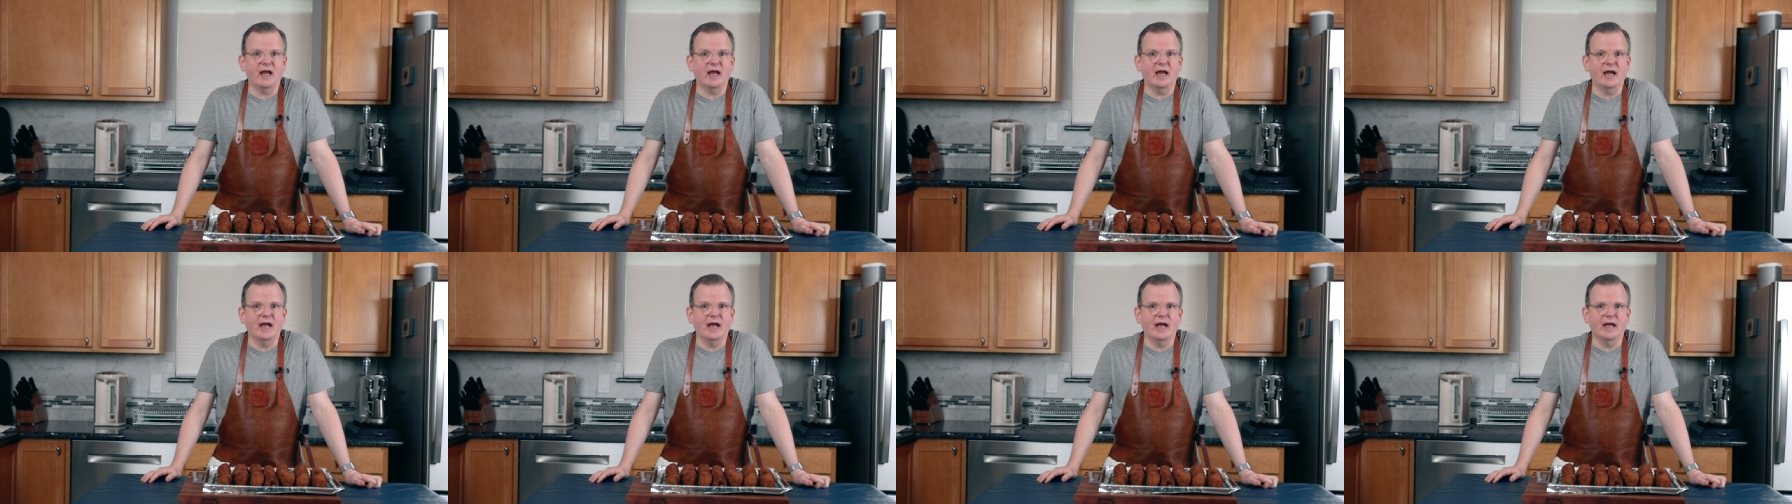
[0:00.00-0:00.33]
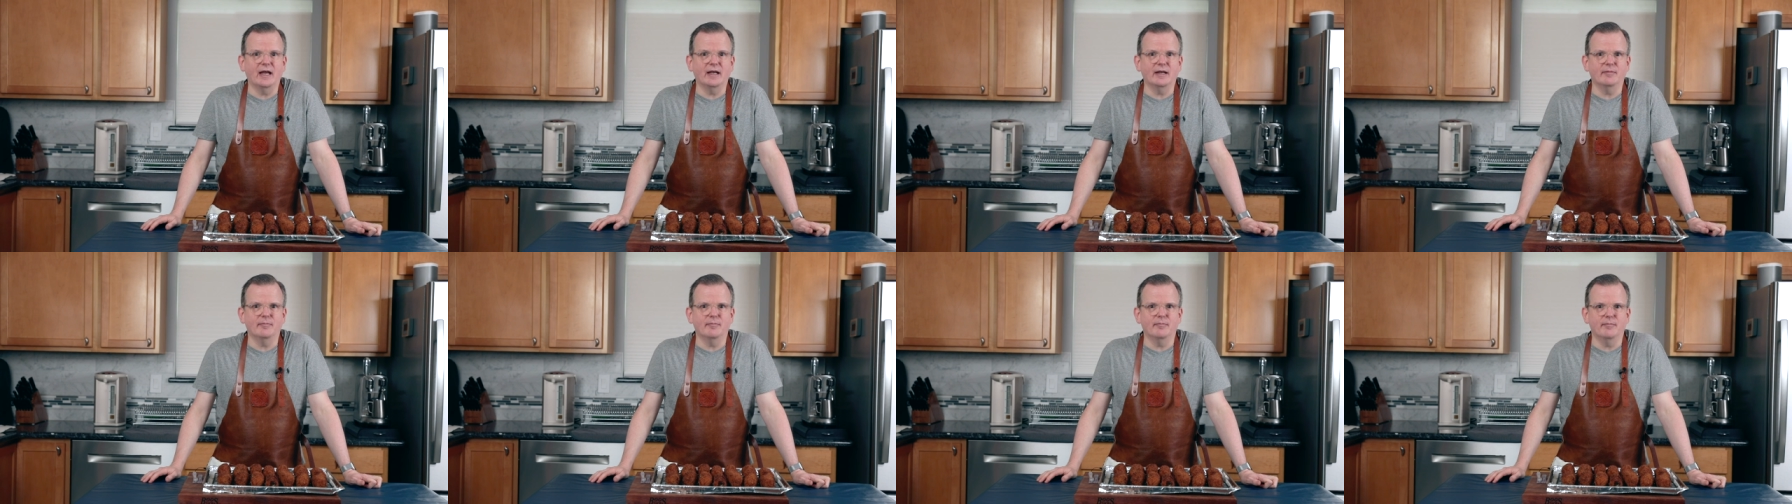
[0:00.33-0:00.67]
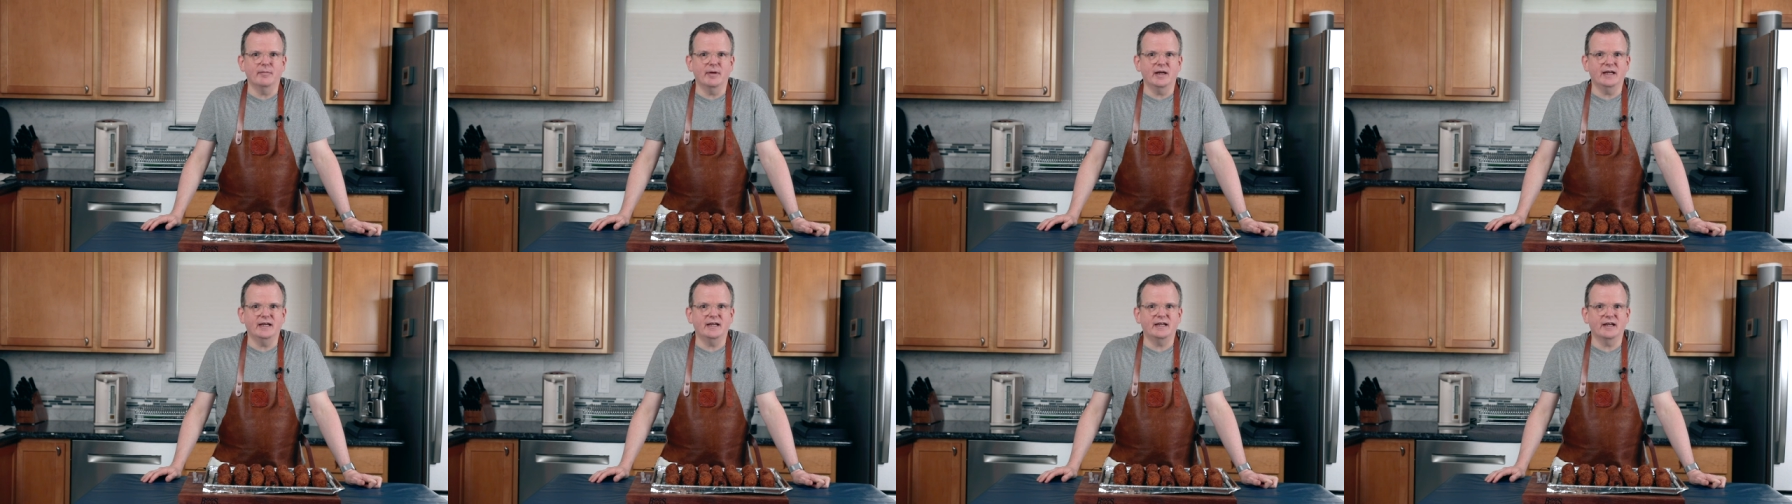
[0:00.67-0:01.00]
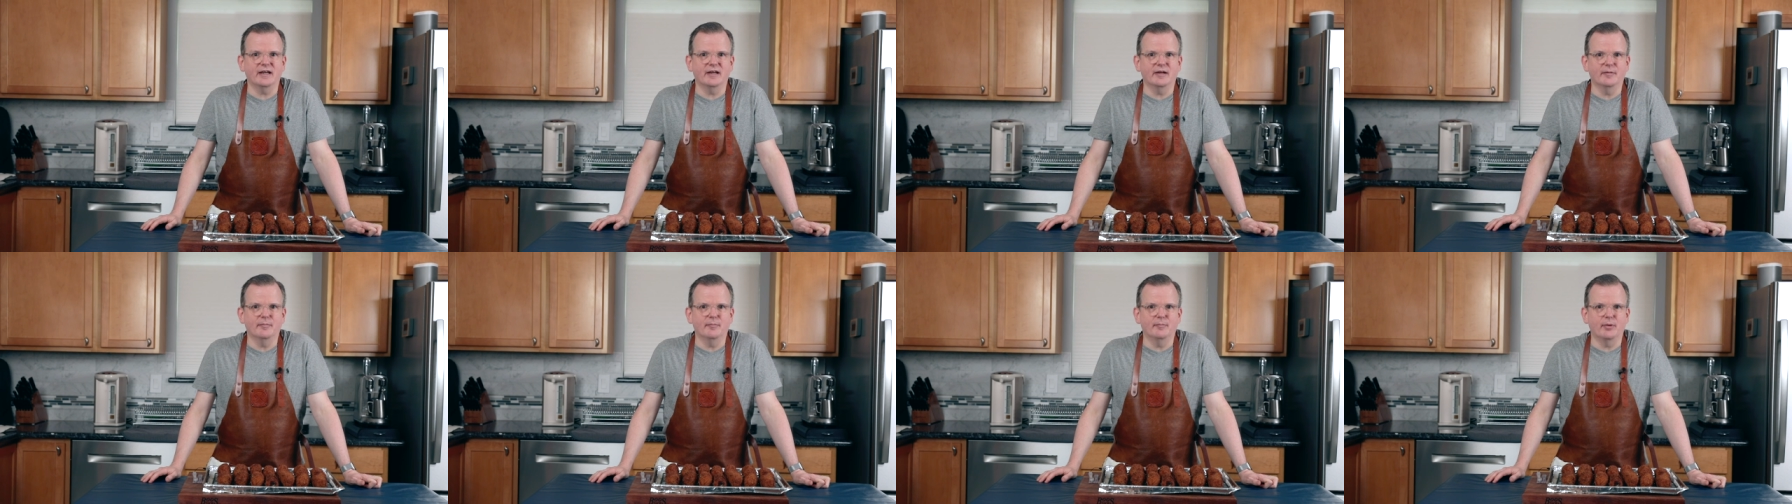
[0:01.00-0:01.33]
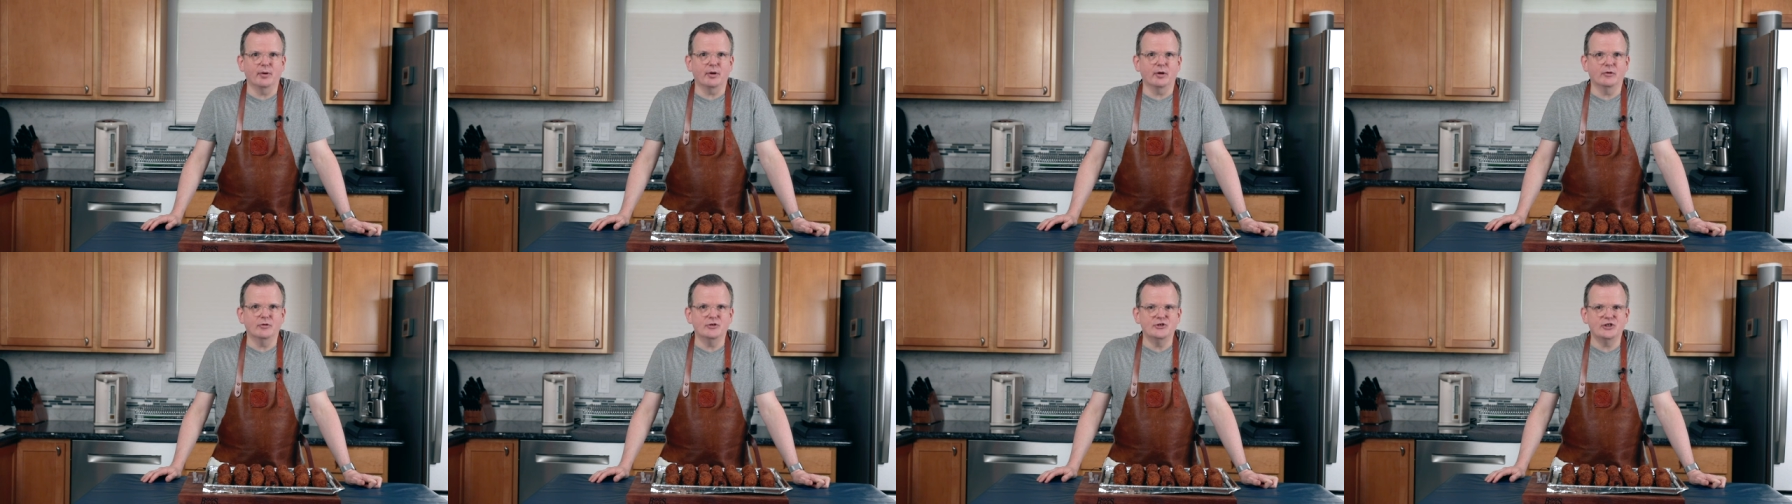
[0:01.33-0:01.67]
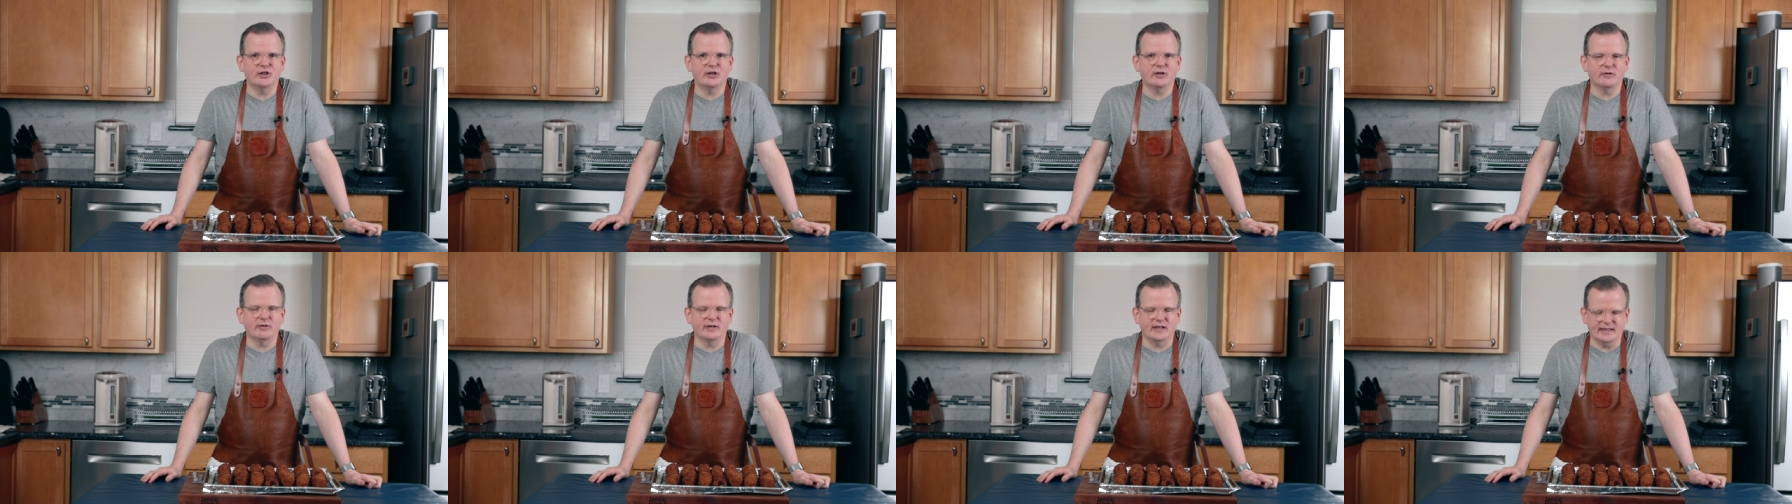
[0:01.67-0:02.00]
and make a
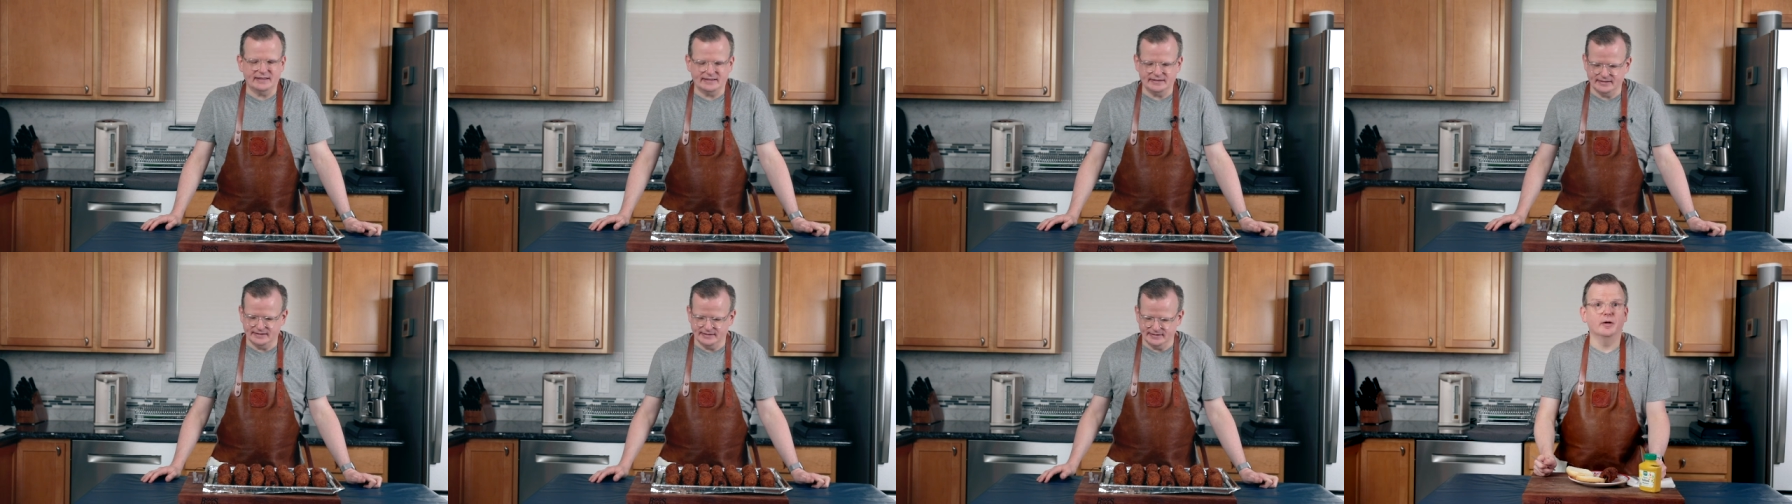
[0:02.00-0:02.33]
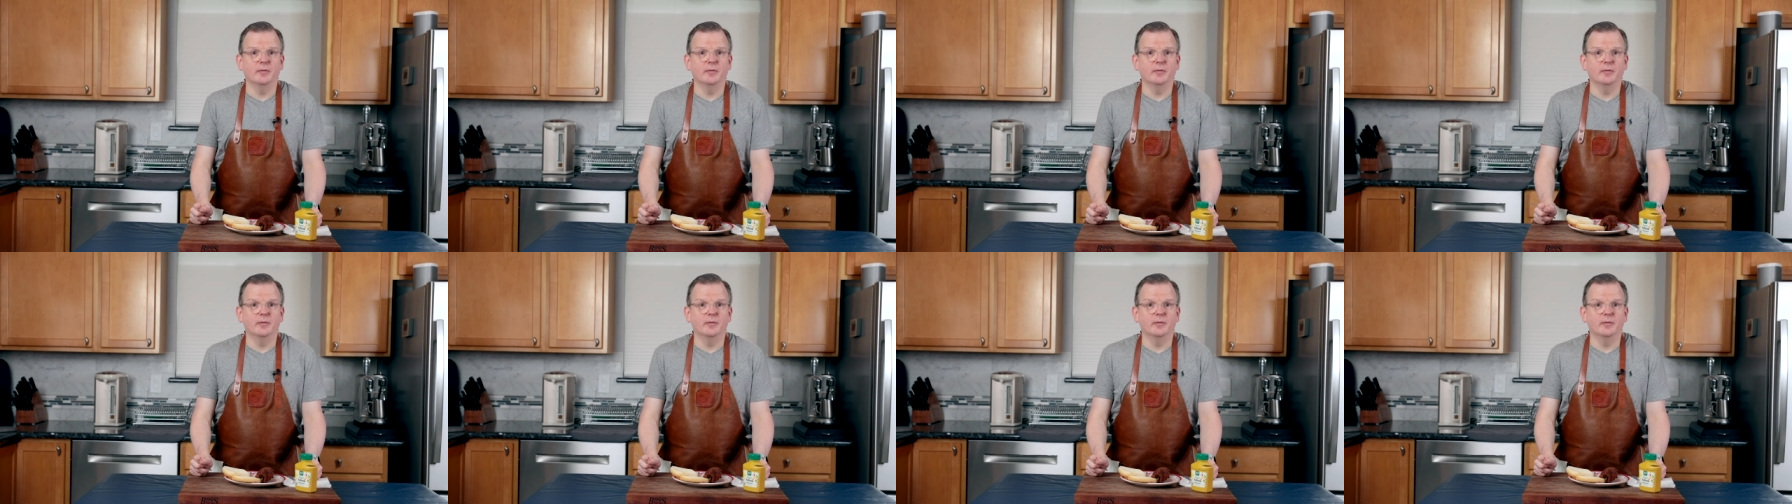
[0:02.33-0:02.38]
broodje croquette.